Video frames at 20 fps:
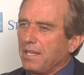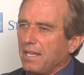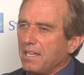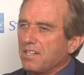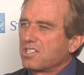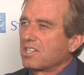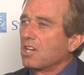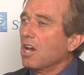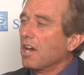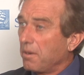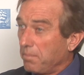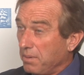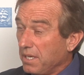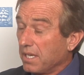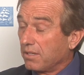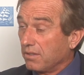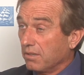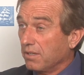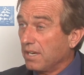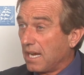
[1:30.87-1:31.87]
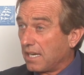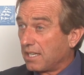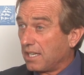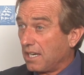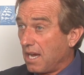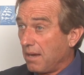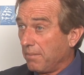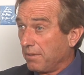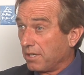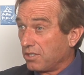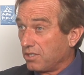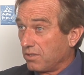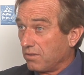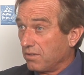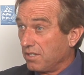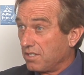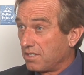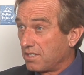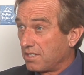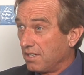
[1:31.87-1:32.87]
it's going to be a good economic
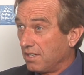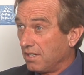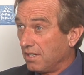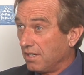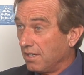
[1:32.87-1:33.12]
choice.